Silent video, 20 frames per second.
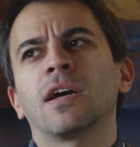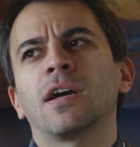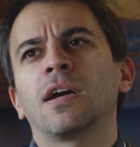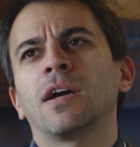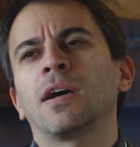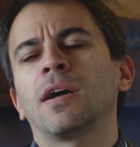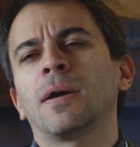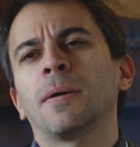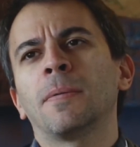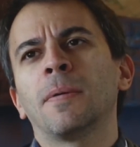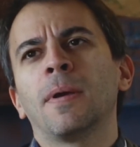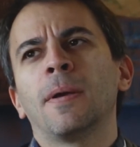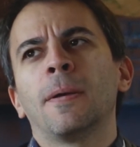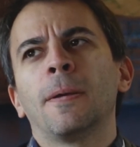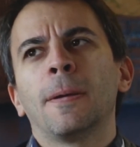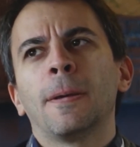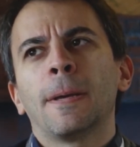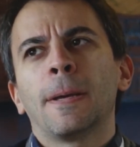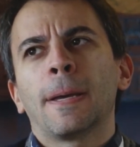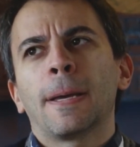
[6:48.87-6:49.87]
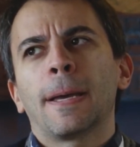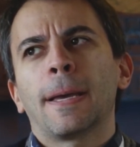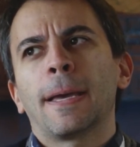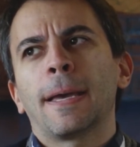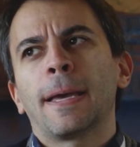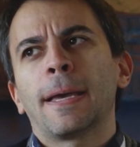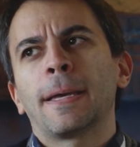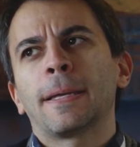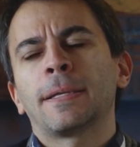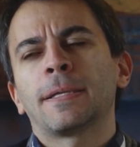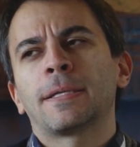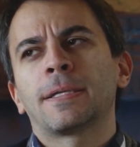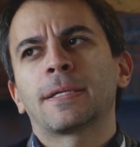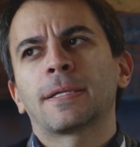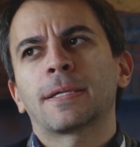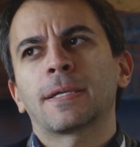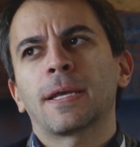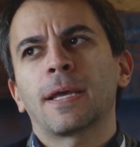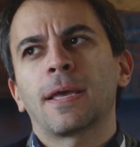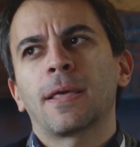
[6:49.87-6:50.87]
And
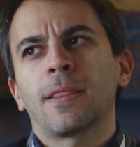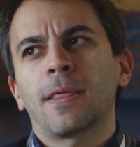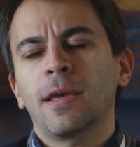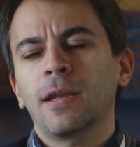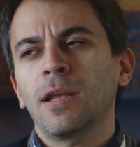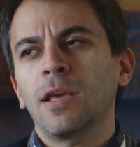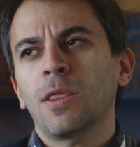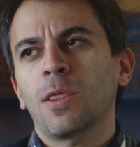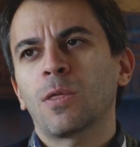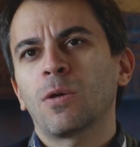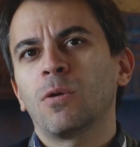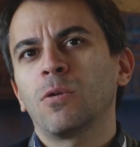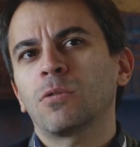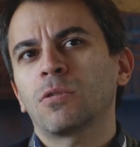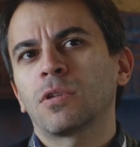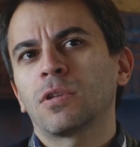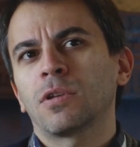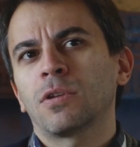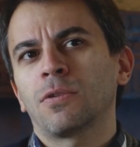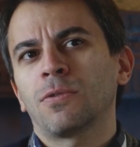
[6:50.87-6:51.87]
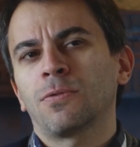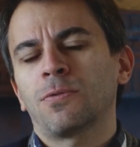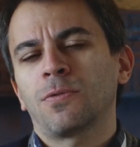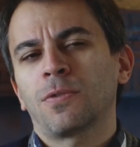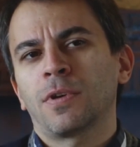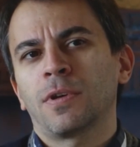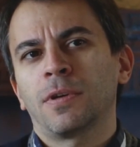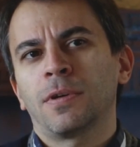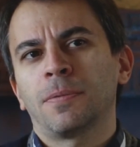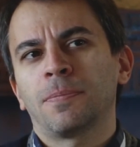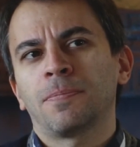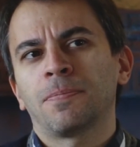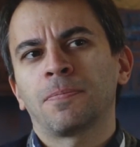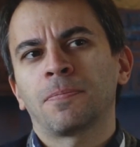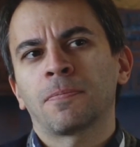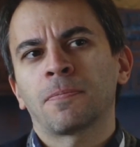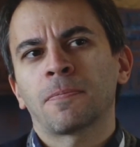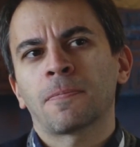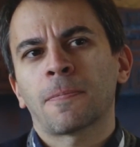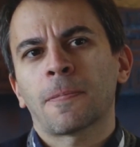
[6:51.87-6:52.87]
then I thought of
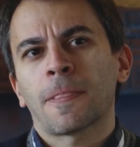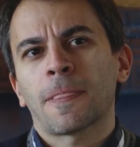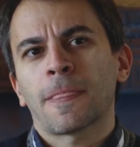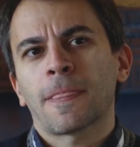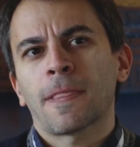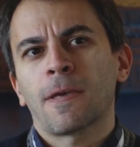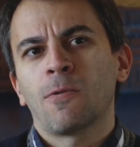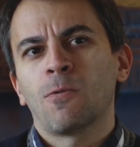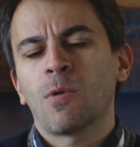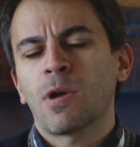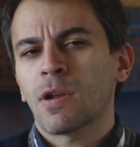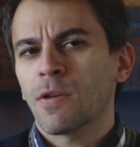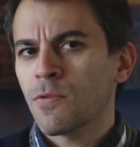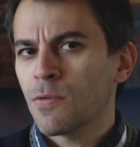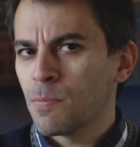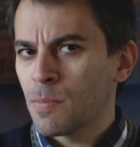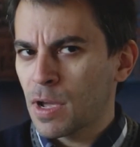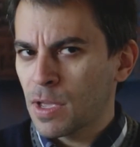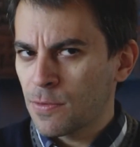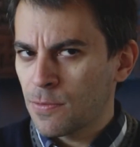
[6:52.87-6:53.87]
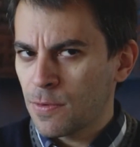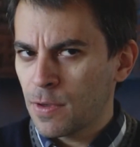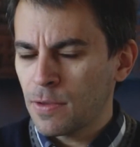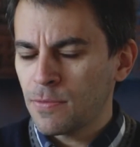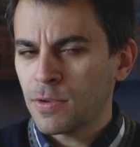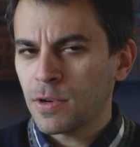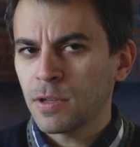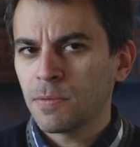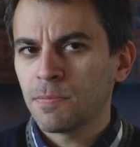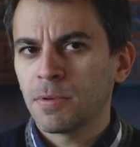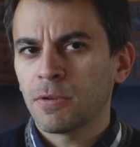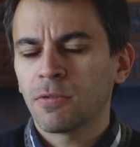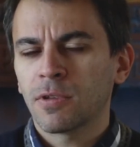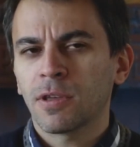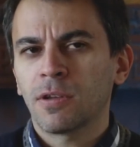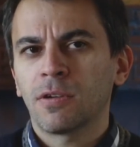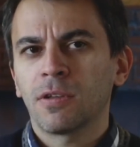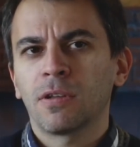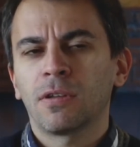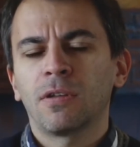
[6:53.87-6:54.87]
one of my favorite
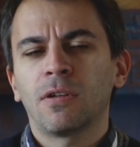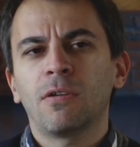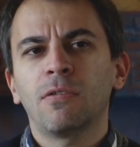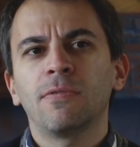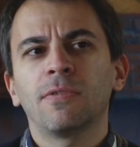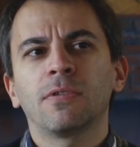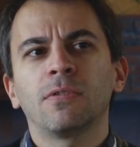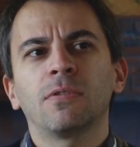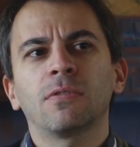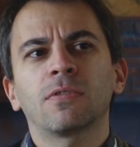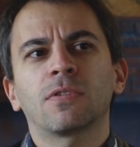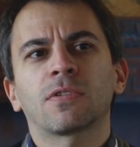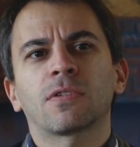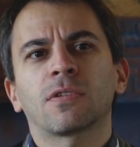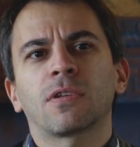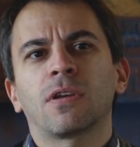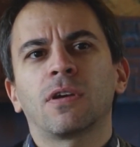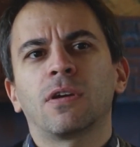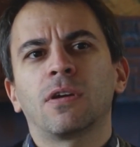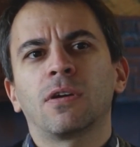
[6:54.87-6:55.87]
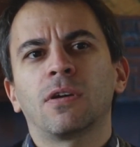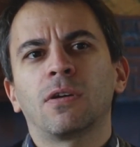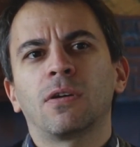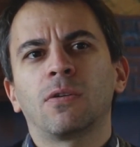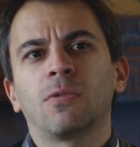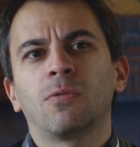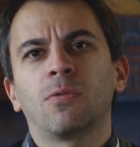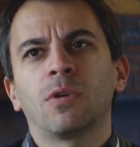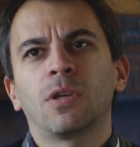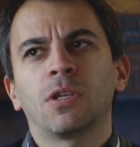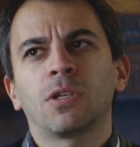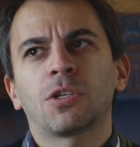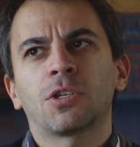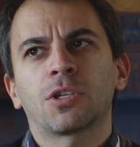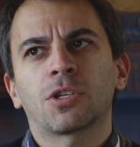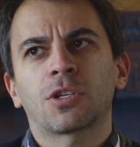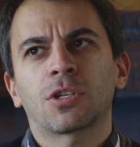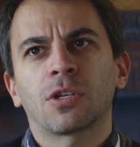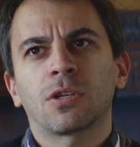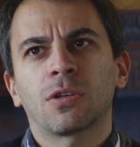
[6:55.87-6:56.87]
Bulgarian novels,
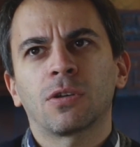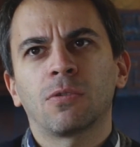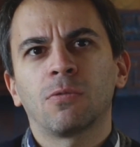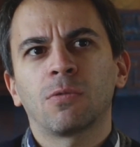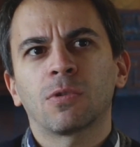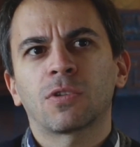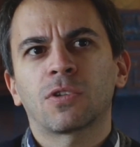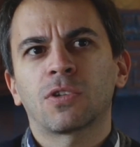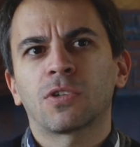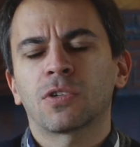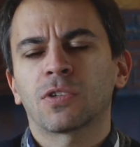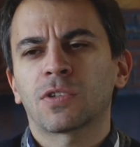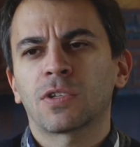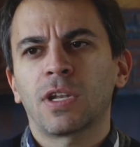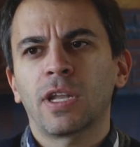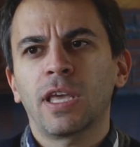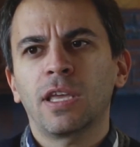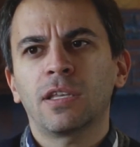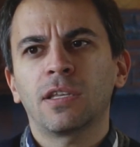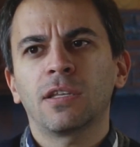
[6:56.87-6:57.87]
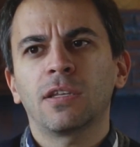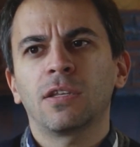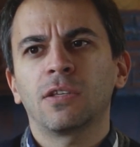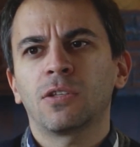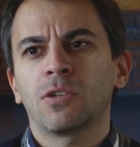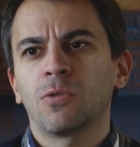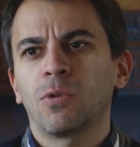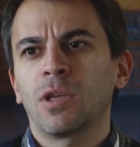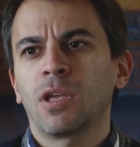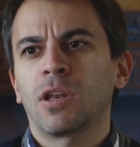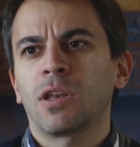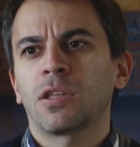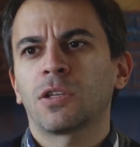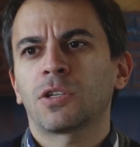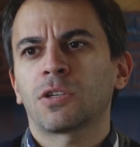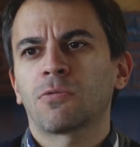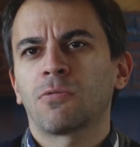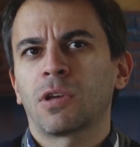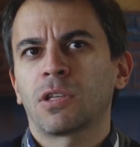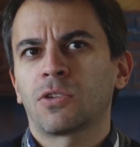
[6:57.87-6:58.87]
which was translated into
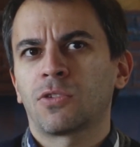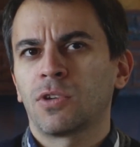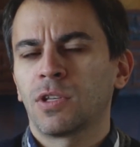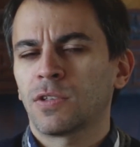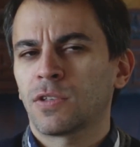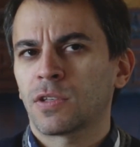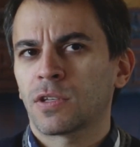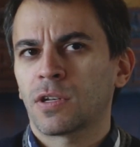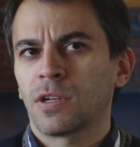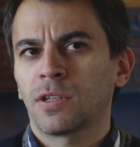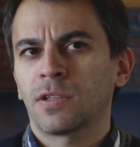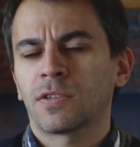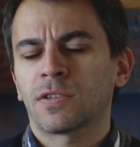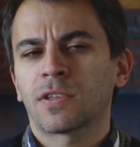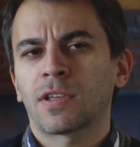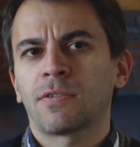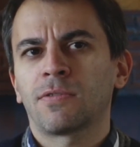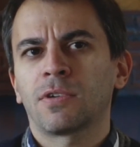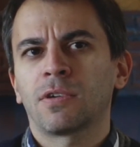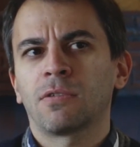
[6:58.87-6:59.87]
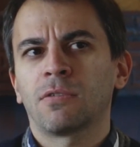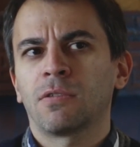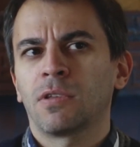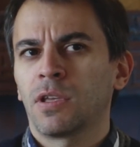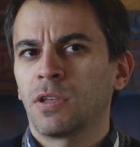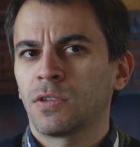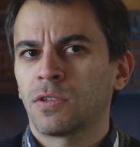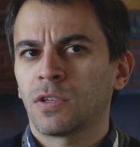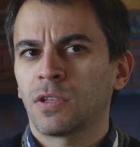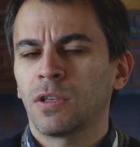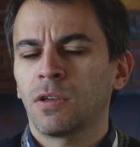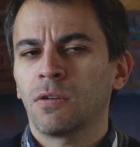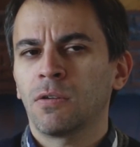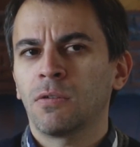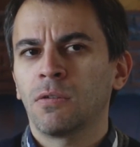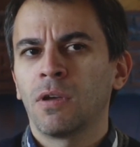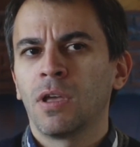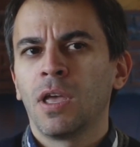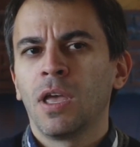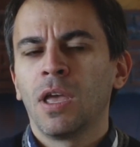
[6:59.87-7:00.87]
English quite recently, several years ago.